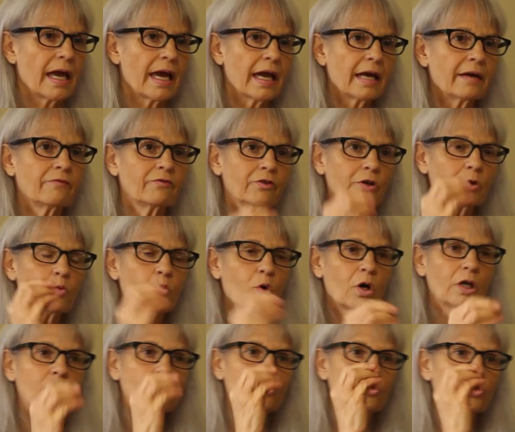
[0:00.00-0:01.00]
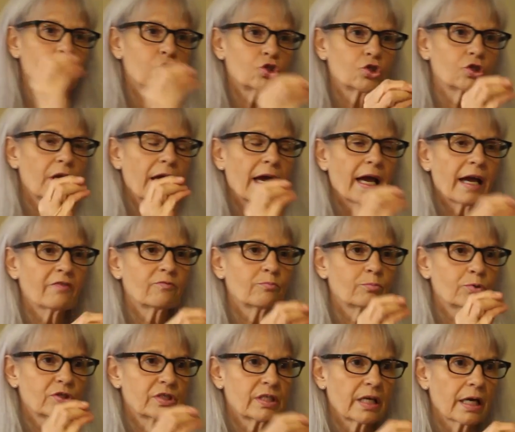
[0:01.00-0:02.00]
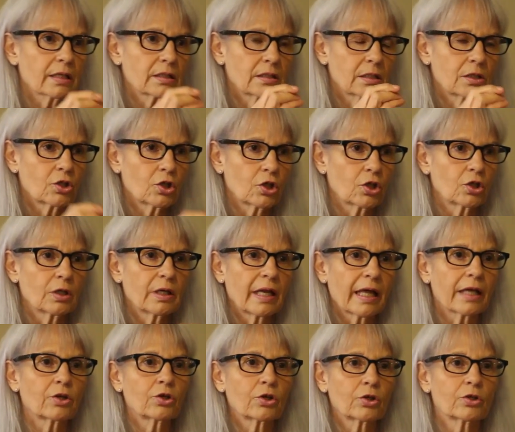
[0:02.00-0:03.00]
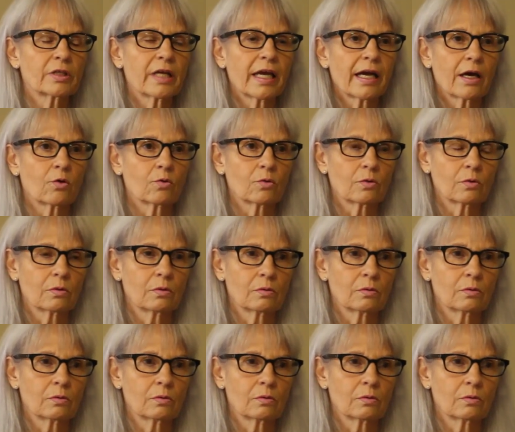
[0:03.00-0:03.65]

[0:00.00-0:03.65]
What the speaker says: Everyone who should have protected her let her down.